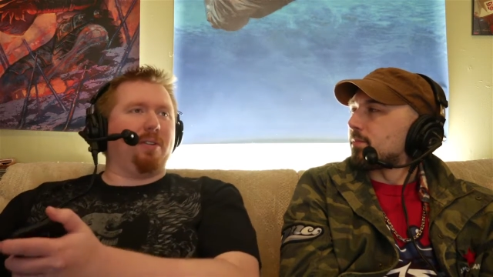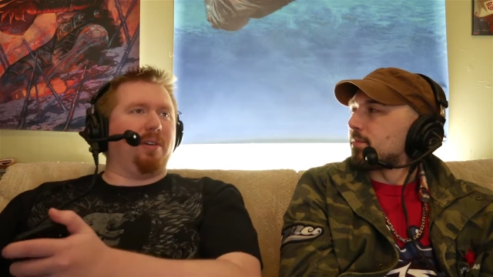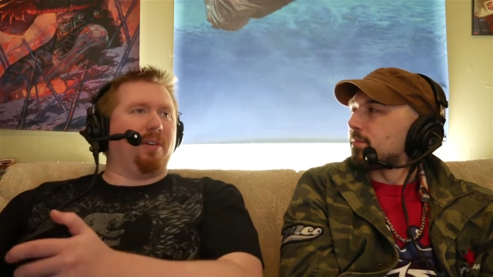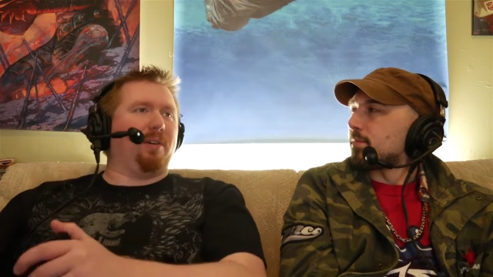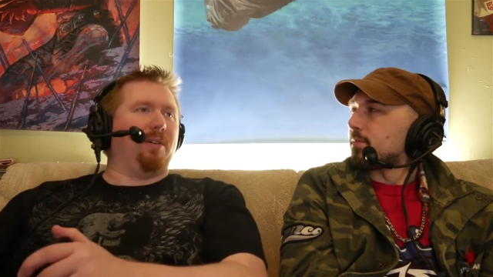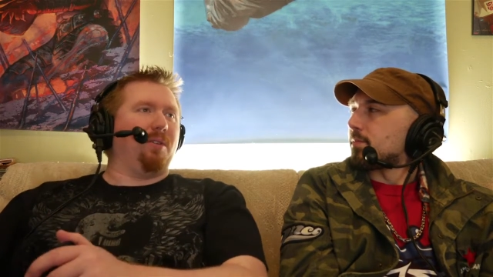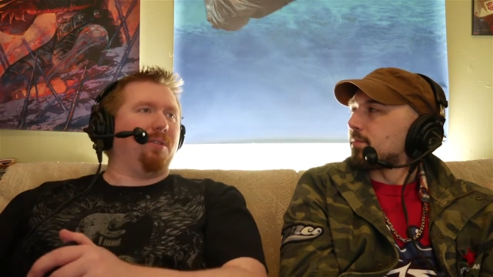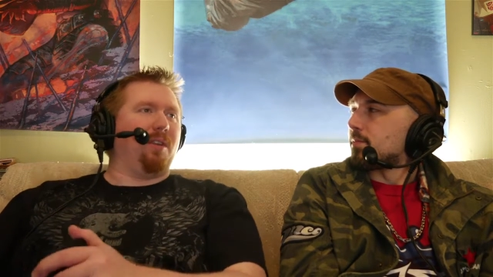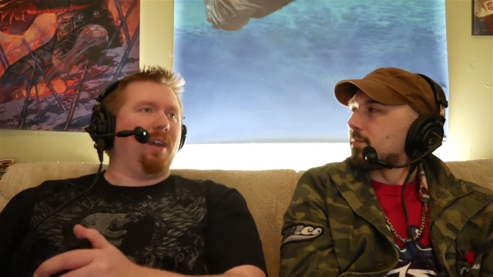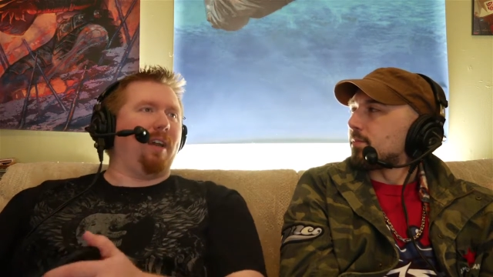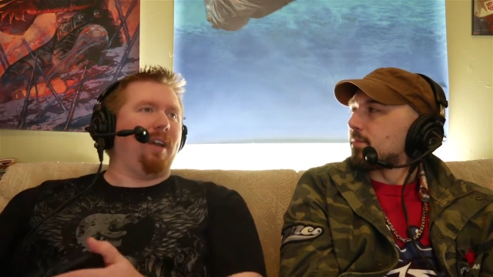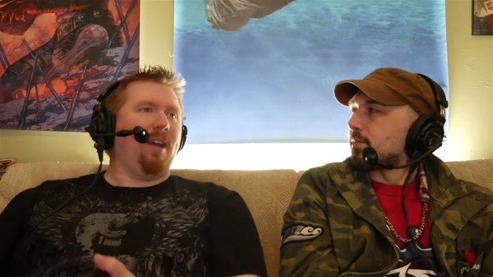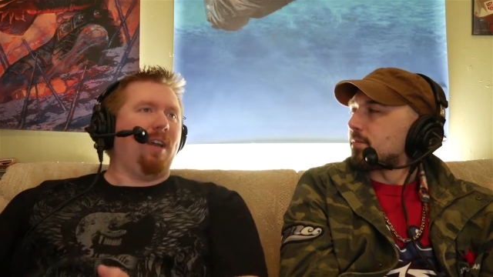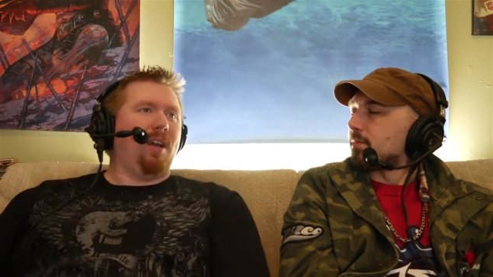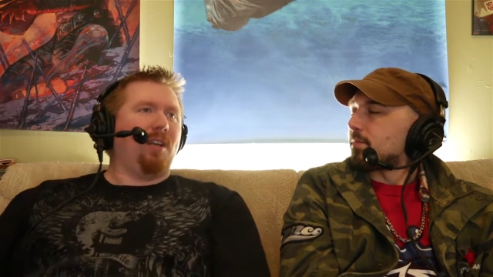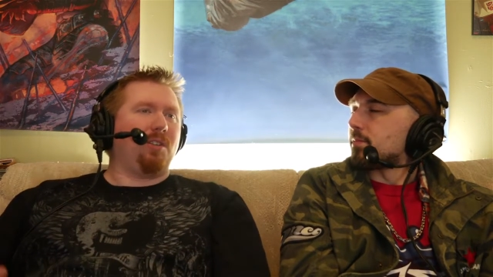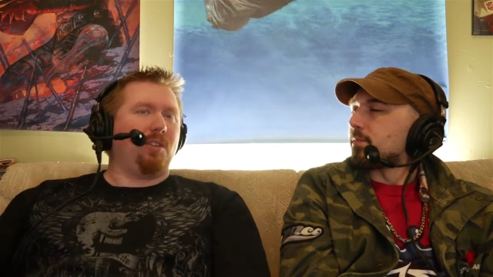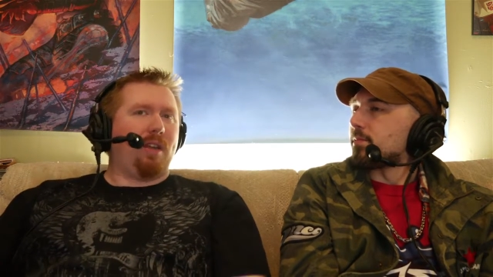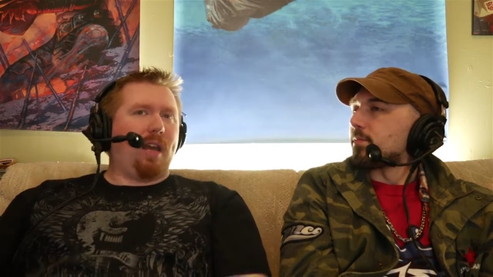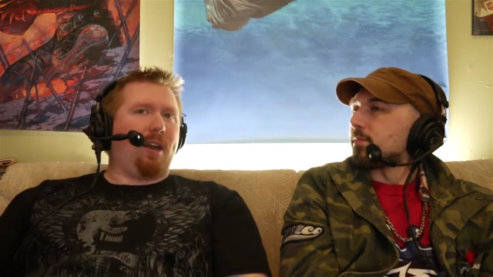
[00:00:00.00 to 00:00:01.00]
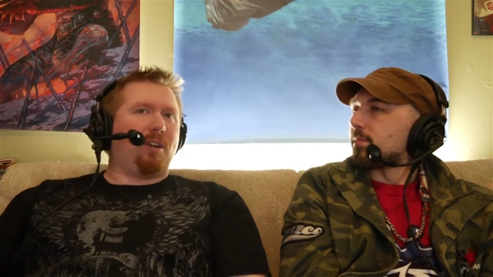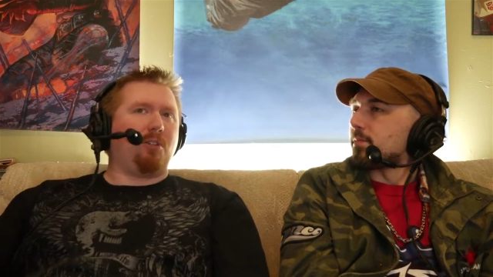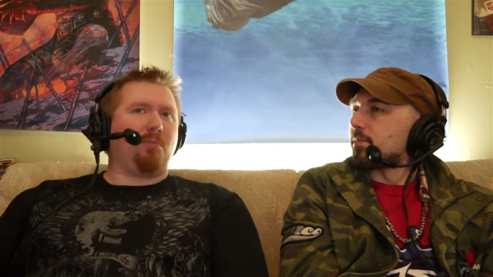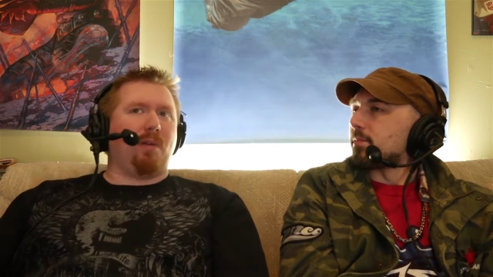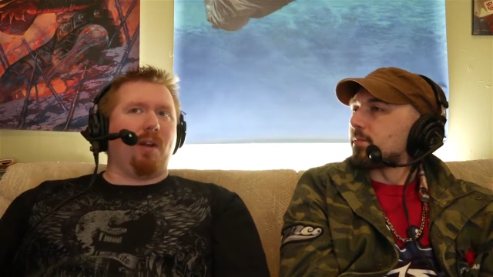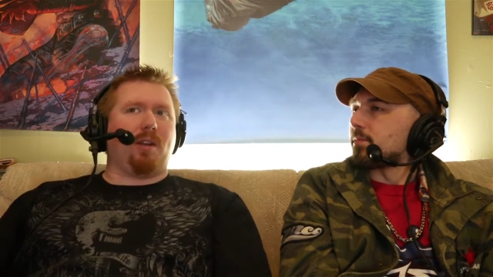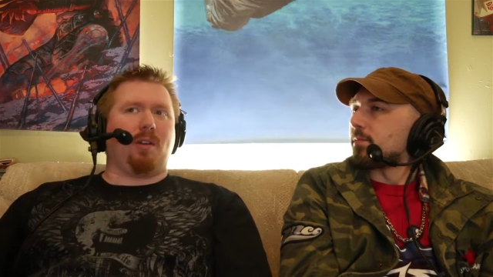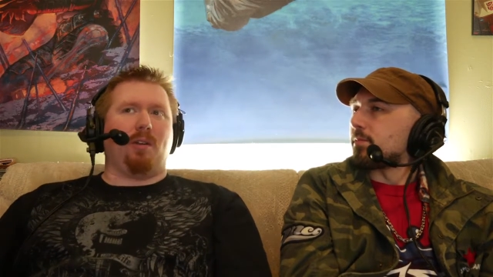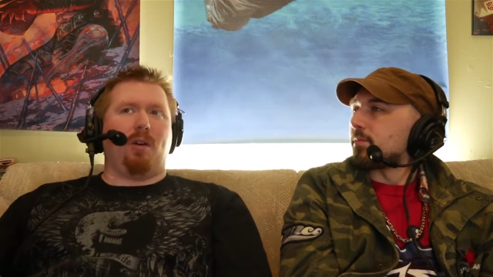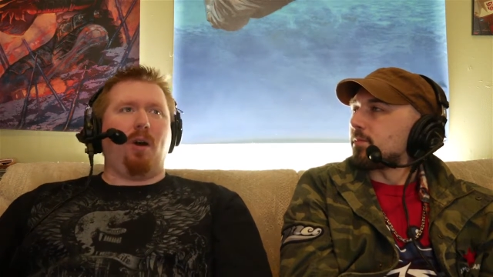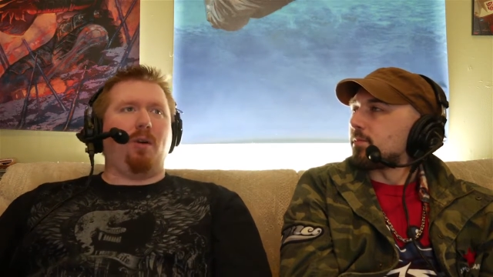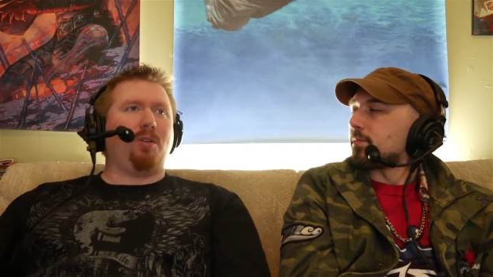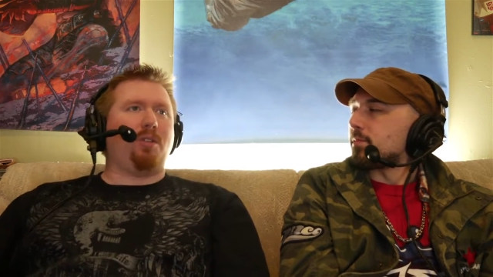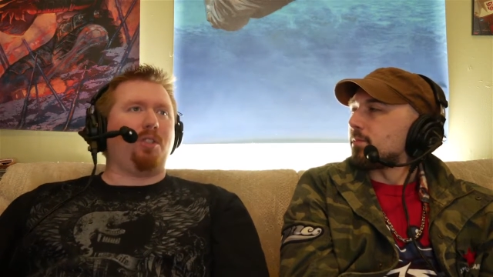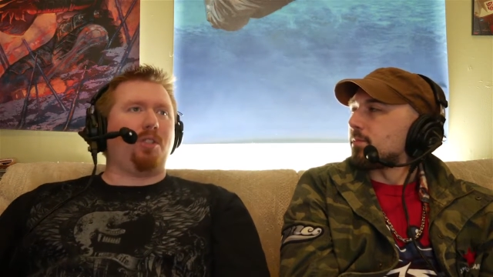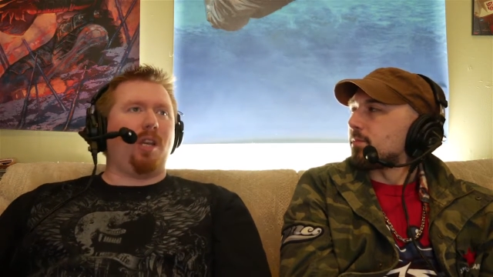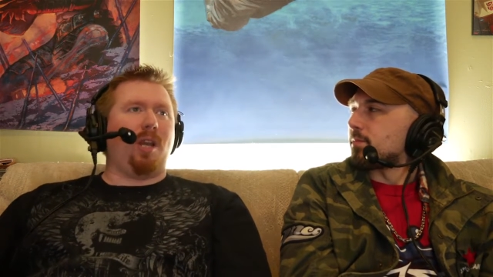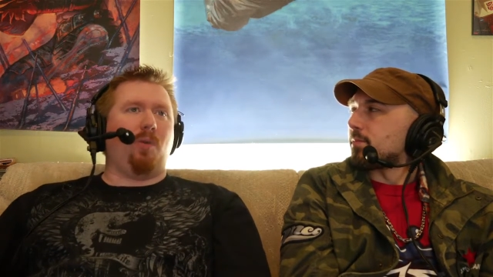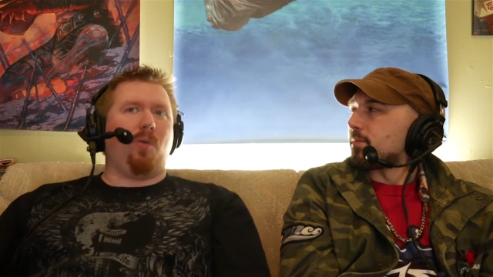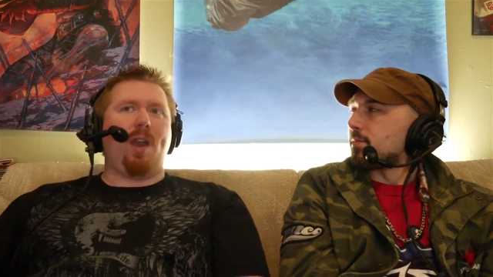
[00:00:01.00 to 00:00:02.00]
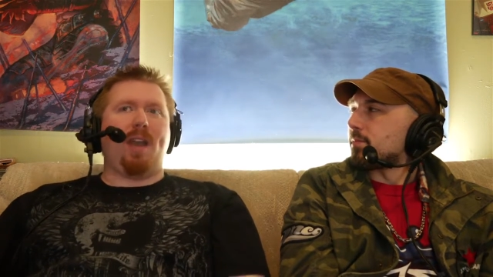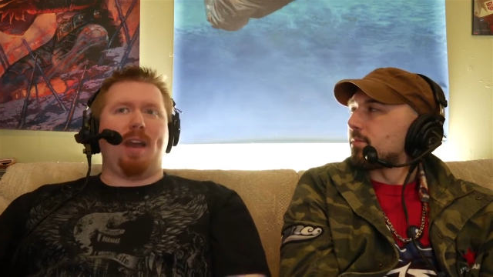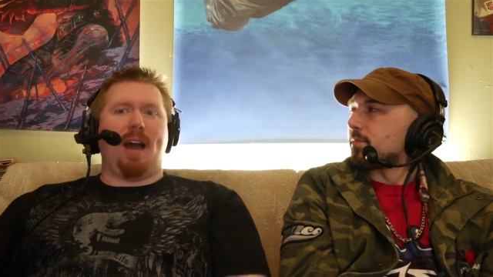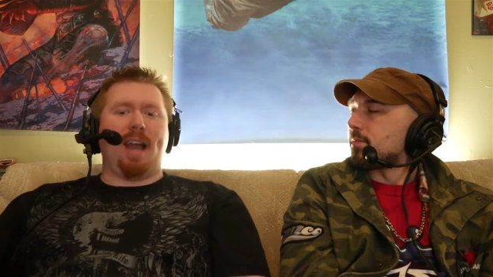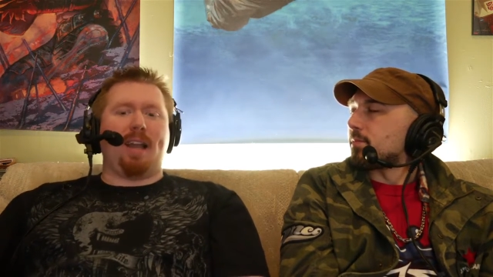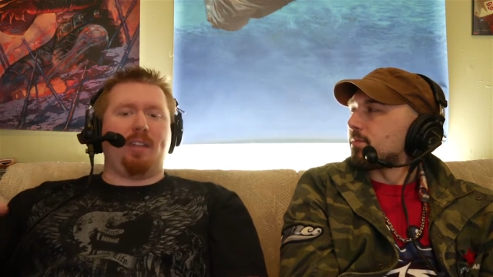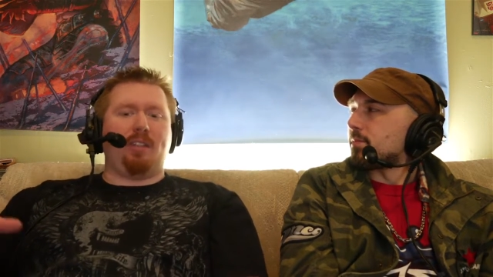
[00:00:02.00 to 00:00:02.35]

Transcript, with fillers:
Speaker 1: the whole thing. So now she might go, oh shit, wait, I